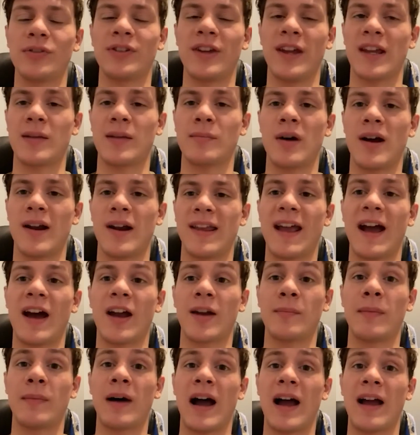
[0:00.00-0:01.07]
taking money out
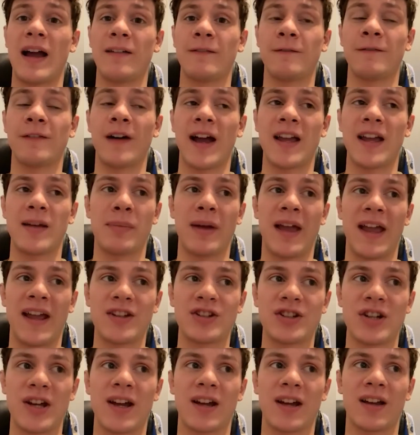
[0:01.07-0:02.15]
of my fight
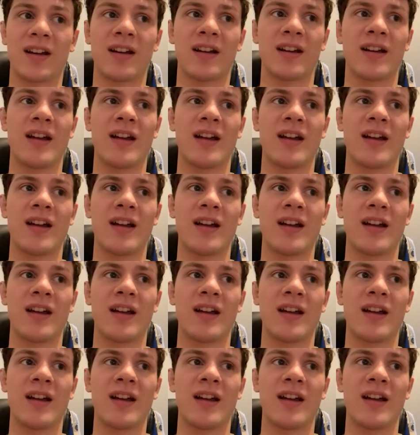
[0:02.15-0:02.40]
paycheck